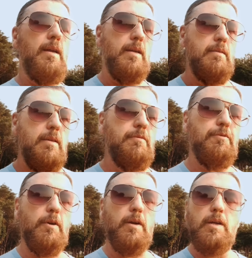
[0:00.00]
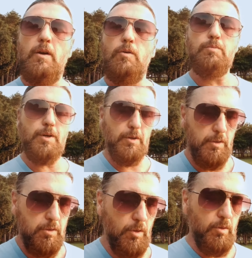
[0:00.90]
And I think for an old
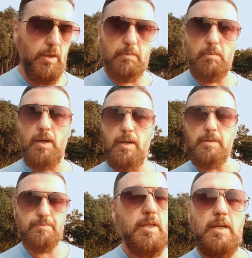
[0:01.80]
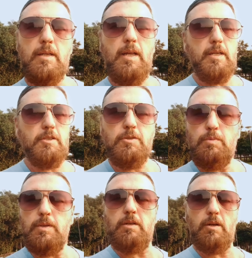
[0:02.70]
broken soul like mine, it's kind of like just
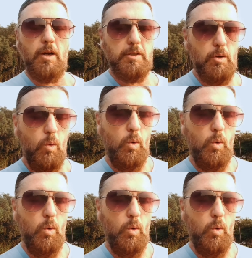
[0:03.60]
what the doctor